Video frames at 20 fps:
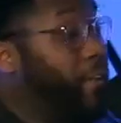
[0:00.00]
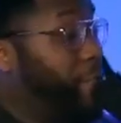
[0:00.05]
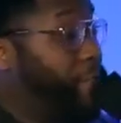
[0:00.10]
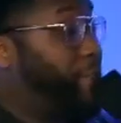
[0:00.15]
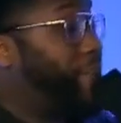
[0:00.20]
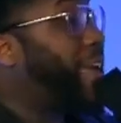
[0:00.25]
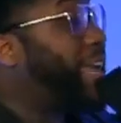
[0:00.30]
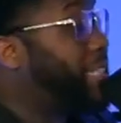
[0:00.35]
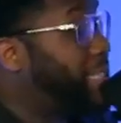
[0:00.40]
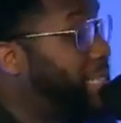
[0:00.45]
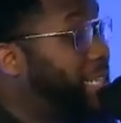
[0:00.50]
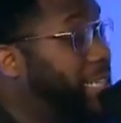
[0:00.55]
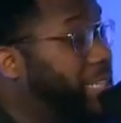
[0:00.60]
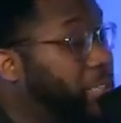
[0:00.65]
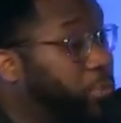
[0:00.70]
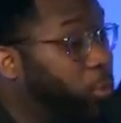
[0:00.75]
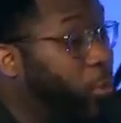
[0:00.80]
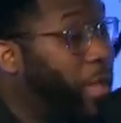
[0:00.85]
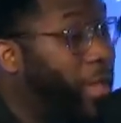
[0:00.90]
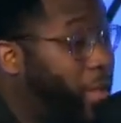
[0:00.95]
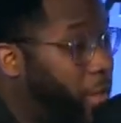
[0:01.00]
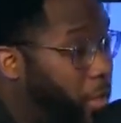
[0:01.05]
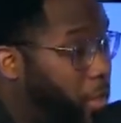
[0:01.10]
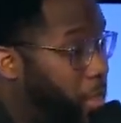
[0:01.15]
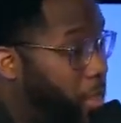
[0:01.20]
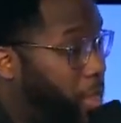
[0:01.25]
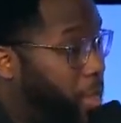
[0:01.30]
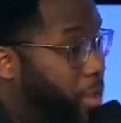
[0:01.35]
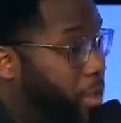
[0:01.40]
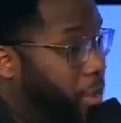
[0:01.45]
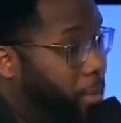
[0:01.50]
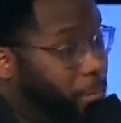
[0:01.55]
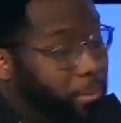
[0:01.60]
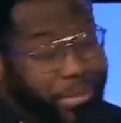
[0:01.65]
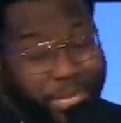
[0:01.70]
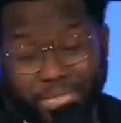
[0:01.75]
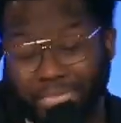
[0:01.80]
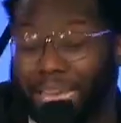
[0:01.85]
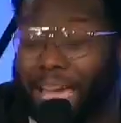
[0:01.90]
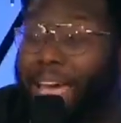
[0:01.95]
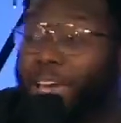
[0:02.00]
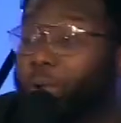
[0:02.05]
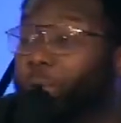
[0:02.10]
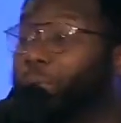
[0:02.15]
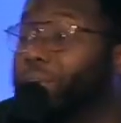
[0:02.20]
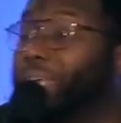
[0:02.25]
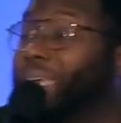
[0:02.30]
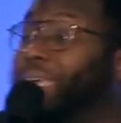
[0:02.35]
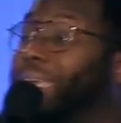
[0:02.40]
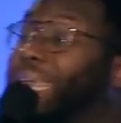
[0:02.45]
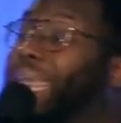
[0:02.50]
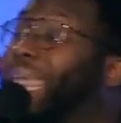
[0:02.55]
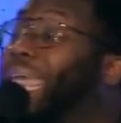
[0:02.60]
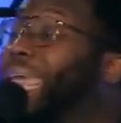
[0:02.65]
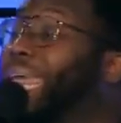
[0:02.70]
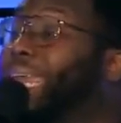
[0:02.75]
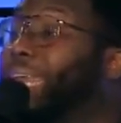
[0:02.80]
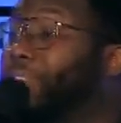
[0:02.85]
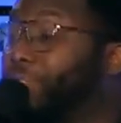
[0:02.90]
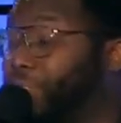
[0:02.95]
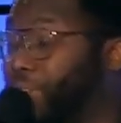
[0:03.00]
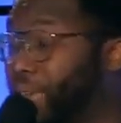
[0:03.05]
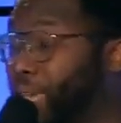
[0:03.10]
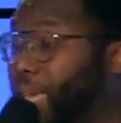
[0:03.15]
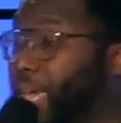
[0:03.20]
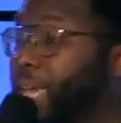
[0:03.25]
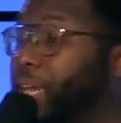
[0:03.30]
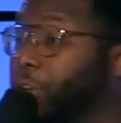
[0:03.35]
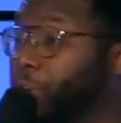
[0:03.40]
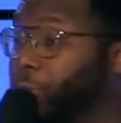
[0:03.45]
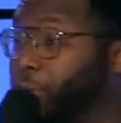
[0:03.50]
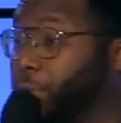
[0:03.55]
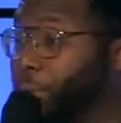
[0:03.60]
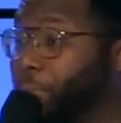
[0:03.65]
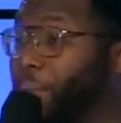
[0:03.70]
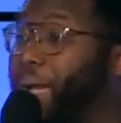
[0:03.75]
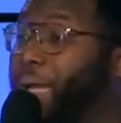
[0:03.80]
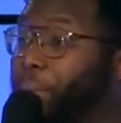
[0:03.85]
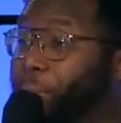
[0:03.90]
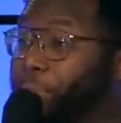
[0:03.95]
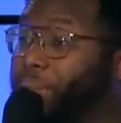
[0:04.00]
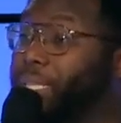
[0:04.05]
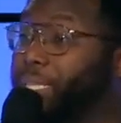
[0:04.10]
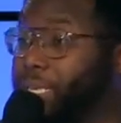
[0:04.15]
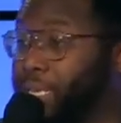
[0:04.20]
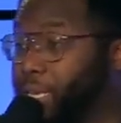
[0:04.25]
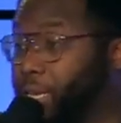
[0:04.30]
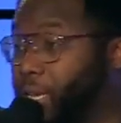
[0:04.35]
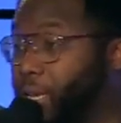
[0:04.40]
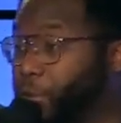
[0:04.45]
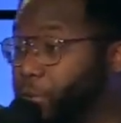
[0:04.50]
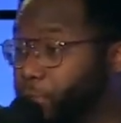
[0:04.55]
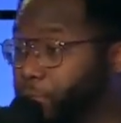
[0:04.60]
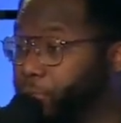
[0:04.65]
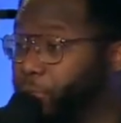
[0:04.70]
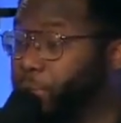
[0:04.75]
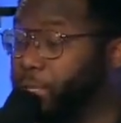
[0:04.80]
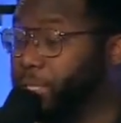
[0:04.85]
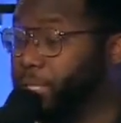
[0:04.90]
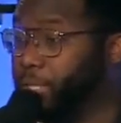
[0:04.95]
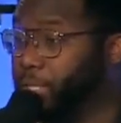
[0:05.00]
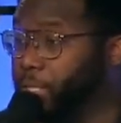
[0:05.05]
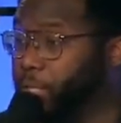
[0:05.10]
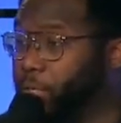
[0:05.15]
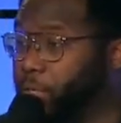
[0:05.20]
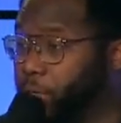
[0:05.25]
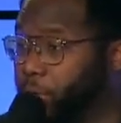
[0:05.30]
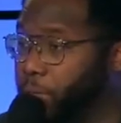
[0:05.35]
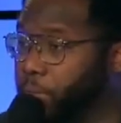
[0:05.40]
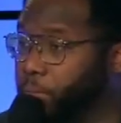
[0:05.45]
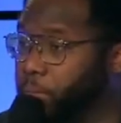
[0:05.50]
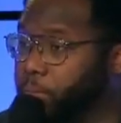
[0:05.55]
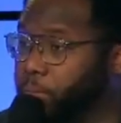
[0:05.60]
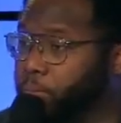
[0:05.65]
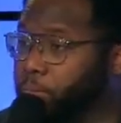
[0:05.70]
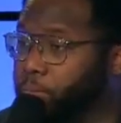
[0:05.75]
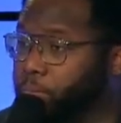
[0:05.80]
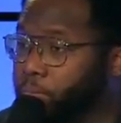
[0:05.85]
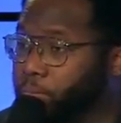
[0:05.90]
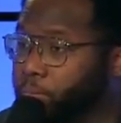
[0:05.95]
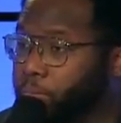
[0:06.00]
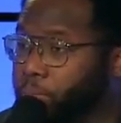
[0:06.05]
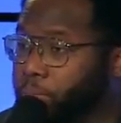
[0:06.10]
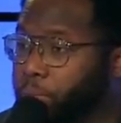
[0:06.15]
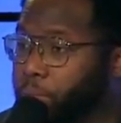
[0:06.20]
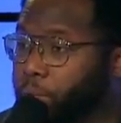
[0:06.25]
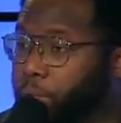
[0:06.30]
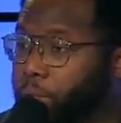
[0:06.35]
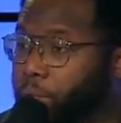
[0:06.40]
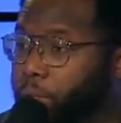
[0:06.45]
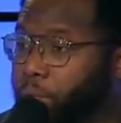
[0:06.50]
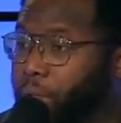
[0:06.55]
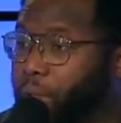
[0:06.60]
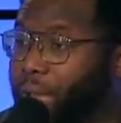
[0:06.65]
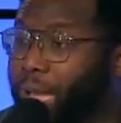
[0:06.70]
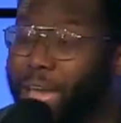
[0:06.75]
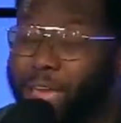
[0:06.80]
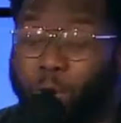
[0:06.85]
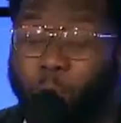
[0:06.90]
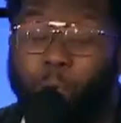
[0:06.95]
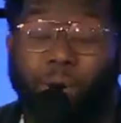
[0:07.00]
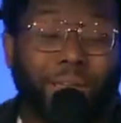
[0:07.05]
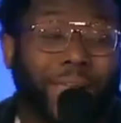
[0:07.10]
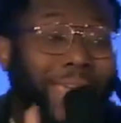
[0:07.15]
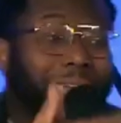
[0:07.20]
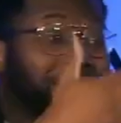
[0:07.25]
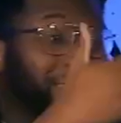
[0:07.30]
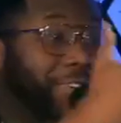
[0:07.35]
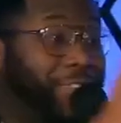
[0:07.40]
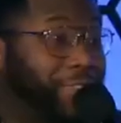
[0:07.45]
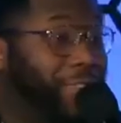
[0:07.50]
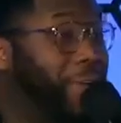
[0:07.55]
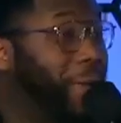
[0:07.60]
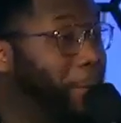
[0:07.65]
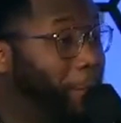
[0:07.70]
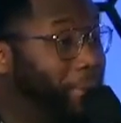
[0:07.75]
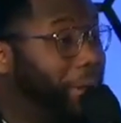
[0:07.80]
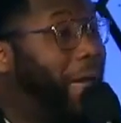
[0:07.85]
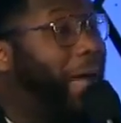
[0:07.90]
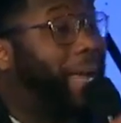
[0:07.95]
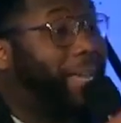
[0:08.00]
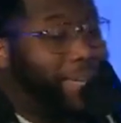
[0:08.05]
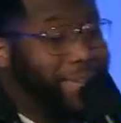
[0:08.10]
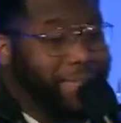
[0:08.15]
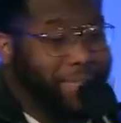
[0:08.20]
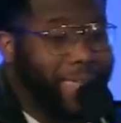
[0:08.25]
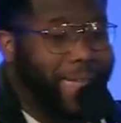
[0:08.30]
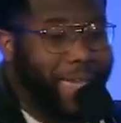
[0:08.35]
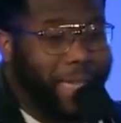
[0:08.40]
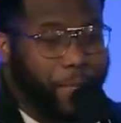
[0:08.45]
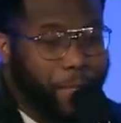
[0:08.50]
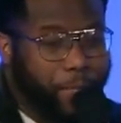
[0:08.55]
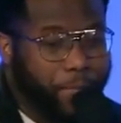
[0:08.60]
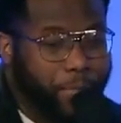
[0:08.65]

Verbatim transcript: fasting as well because I don't need anything hindering my ability to hear the voice of the Lord. I don't want anything blocking that.